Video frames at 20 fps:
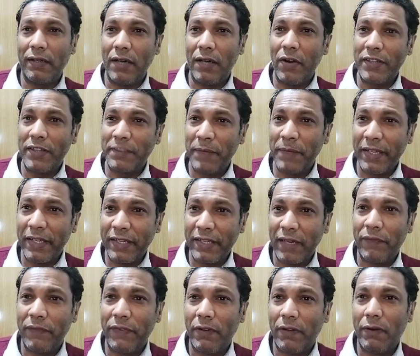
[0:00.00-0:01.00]
Now it's being
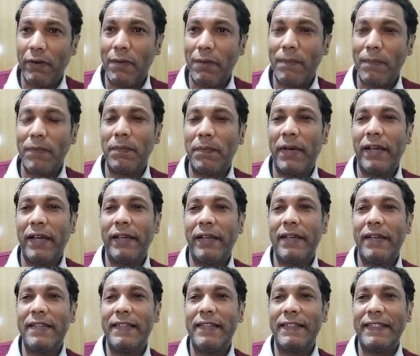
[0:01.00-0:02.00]
confirmed by
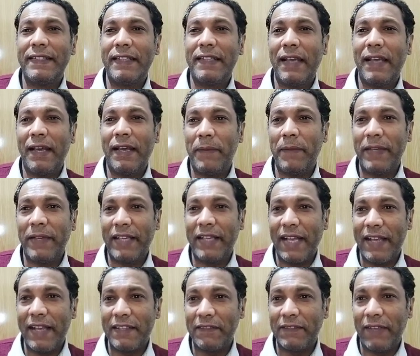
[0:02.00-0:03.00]
Al Jazeera Arabic
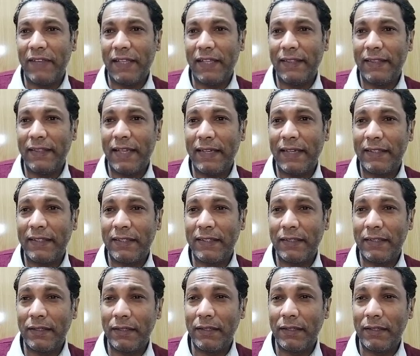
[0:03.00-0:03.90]
as well that